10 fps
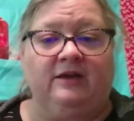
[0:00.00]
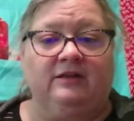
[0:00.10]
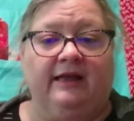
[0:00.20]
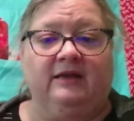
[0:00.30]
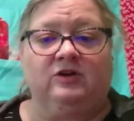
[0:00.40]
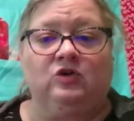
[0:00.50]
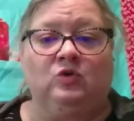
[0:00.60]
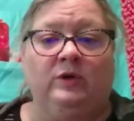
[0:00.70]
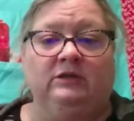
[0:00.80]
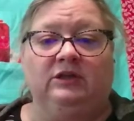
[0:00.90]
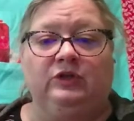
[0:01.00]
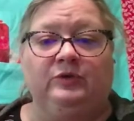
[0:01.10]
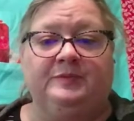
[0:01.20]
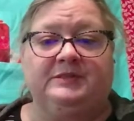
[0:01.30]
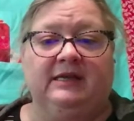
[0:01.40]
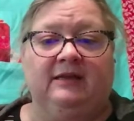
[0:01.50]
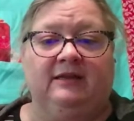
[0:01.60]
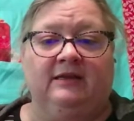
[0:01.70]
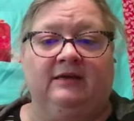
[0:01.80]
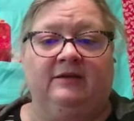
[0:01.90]
like quilt loops
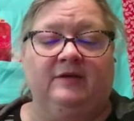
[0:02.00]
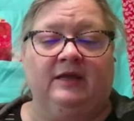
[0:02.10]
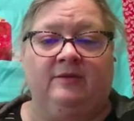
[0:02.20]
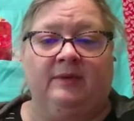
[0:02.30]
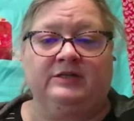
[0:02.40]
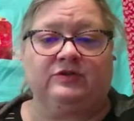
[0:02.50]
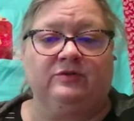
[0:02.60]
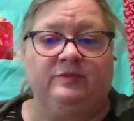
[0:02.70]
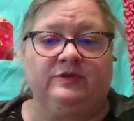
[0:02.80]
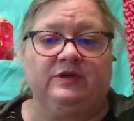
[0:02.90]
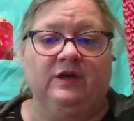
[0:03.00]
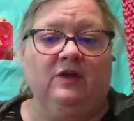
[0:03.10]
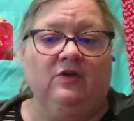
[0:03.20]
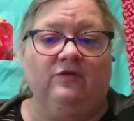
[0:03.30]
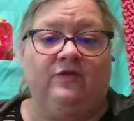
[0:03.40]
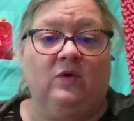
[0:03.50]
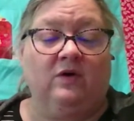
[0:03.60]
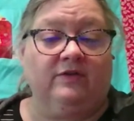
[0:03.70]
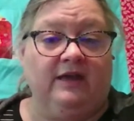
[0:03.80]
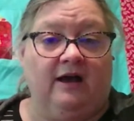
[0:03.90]
in the mushrooms
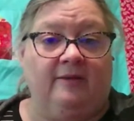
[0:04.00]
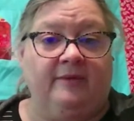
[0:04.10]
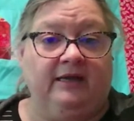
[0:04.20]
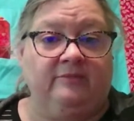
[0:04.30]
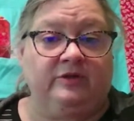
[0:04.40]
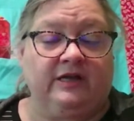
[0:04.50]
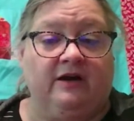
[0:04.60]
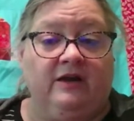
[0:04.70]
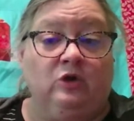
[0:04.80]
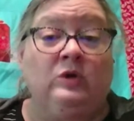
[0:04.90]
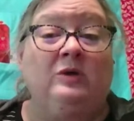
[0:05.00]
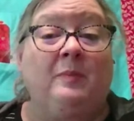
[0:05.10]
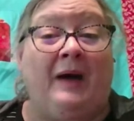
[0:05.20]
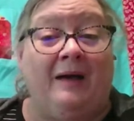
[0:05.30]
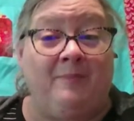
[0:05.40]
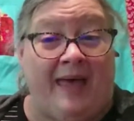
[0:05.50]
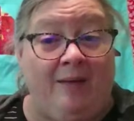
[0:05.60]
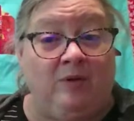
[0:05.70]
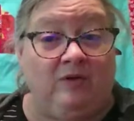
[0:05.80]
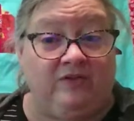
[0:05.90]
for the Amanita muscari. I could quilt
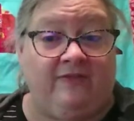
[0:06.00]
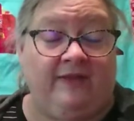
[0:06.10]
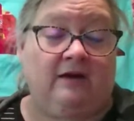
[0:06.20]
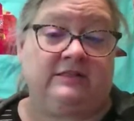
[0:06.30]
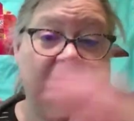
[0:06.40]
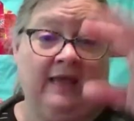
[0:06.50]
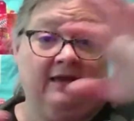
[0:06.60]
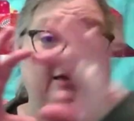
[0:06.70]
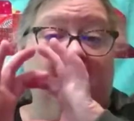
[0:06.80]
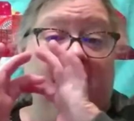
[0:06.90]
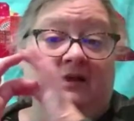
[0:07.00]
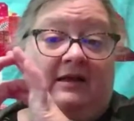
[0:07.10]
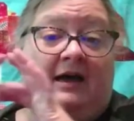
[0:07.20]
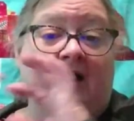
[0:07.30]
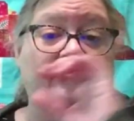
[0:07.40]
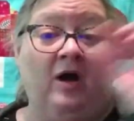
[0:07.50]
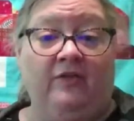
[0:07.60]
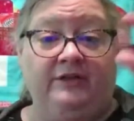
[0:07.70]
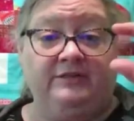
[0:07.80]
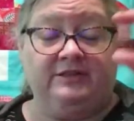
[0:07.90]
pebbles in there to make all
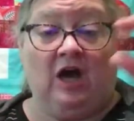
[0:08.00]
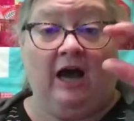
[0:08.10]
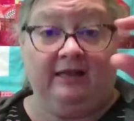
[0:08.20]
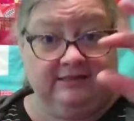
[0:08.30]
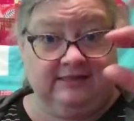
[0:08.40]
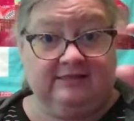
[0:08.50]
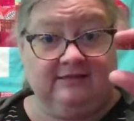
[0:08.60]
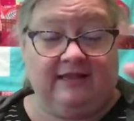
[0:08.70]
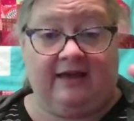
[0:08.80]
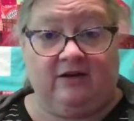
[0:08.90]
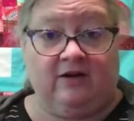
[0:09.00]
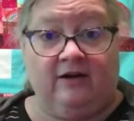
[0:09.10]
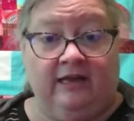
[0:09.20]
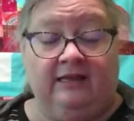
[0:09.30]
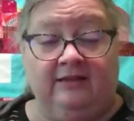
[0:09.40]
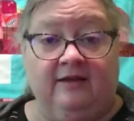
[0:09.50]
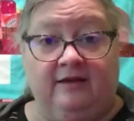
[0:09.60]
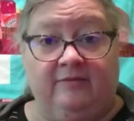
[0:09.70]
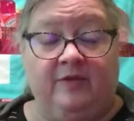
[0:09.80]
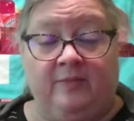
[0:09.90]
the dots that are in
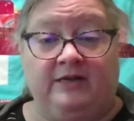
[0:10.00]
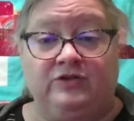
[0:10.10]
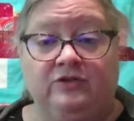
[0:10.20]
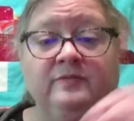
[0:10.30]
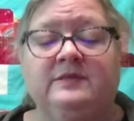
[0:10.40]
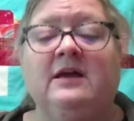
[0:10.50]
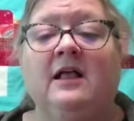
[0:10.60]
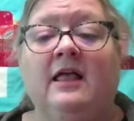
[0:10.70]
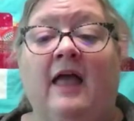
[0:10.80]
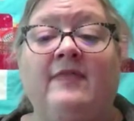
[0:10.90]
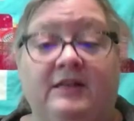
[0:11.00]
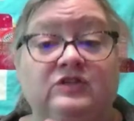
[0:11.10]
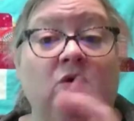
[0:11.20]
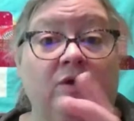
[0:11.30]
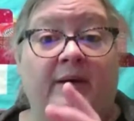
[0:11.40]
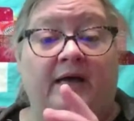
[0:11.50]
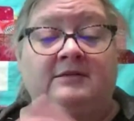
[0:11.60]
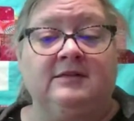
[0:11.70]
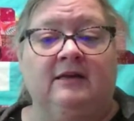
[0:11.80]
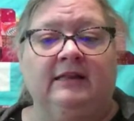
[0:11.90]
the mushrooms, and then sew the
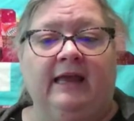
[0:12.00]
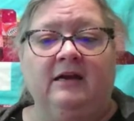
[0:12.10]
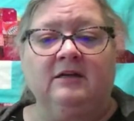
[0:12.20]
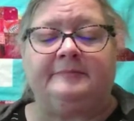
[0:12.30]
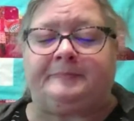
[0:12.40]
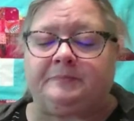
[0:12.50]
buttons on later.